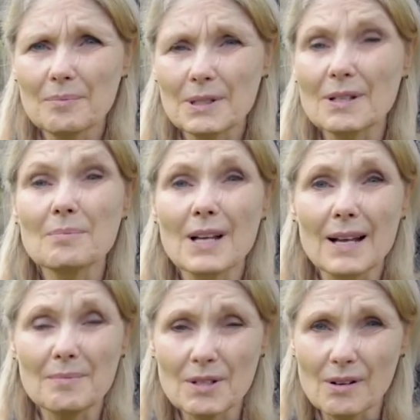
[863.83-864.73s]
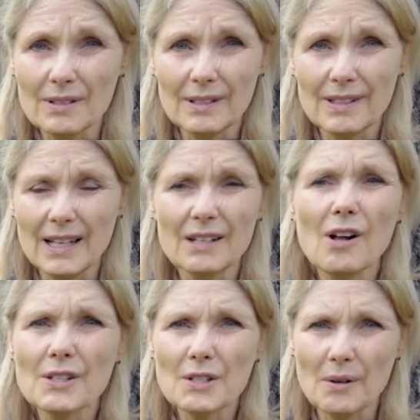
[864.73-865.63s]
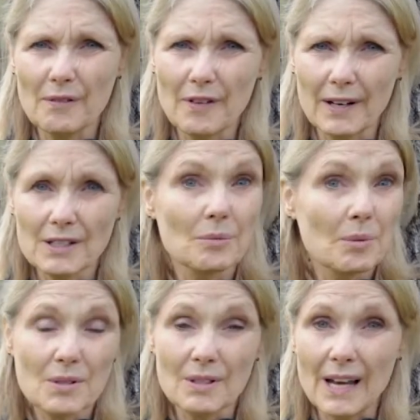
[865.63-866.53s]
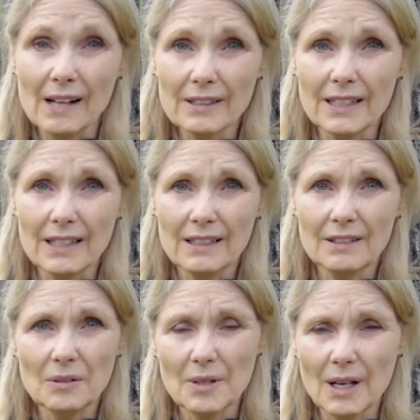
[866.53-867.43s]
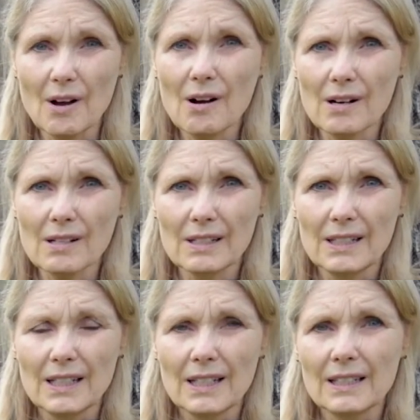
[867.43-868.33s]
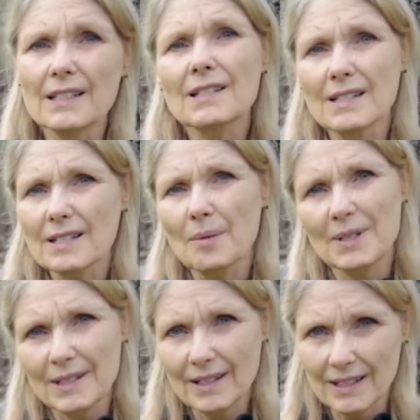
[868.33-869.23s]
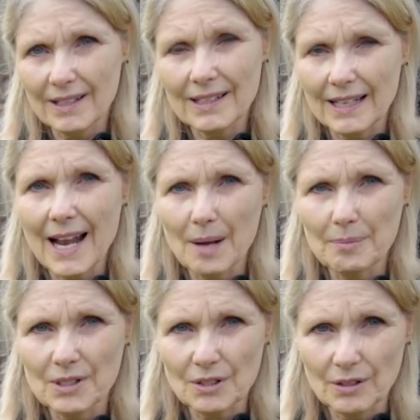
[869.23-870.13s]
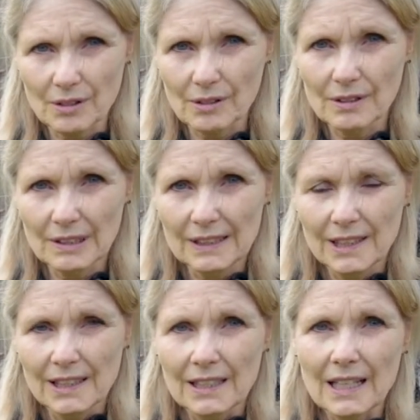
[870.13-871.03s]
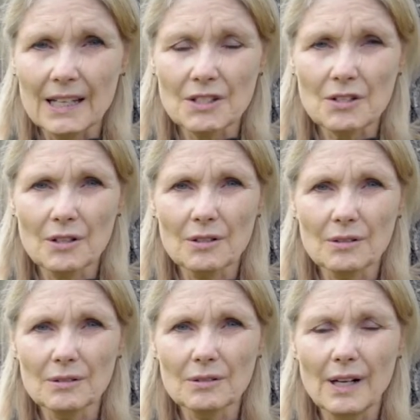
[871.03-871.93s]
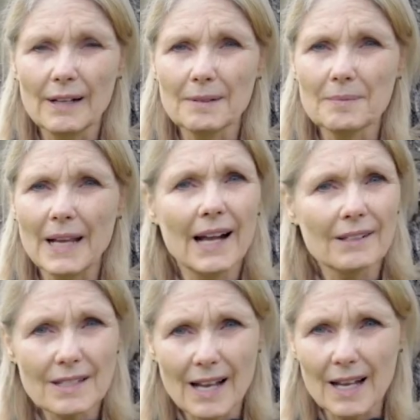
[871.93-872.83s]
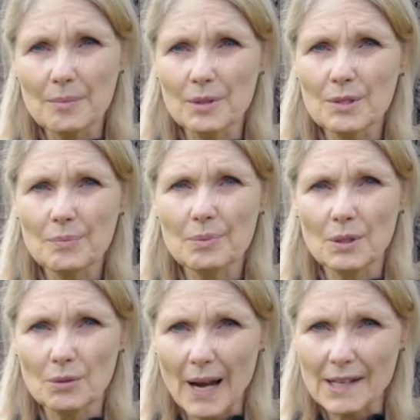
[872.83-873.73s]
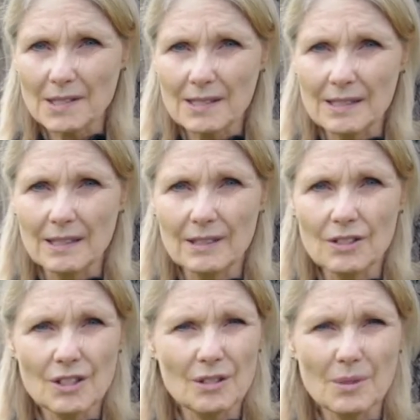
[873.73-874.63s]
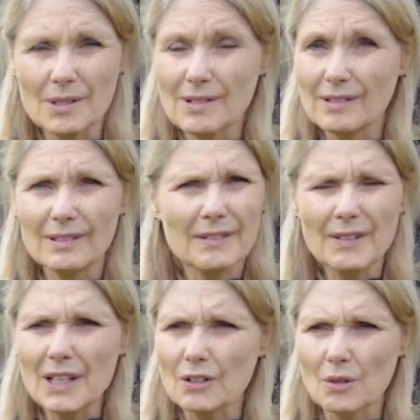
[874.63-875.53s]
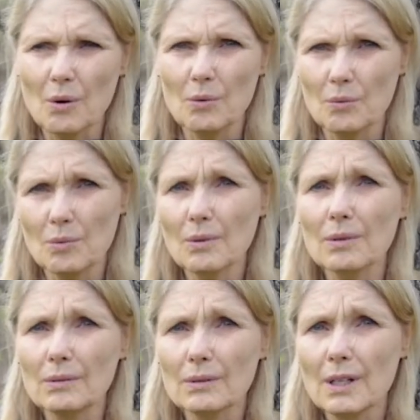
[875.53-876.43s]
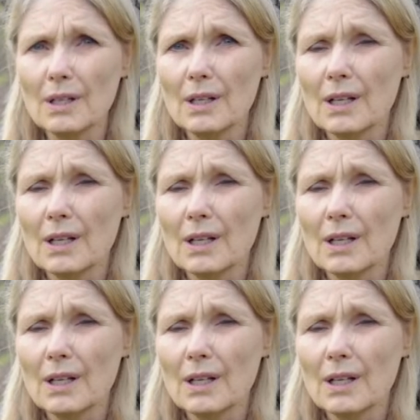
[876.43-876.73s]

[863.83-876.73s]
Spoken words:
but sometimes it also affects their personality and who they are. And this is something that happened to her. As her Alzheimer's progressed and she was living in her own world,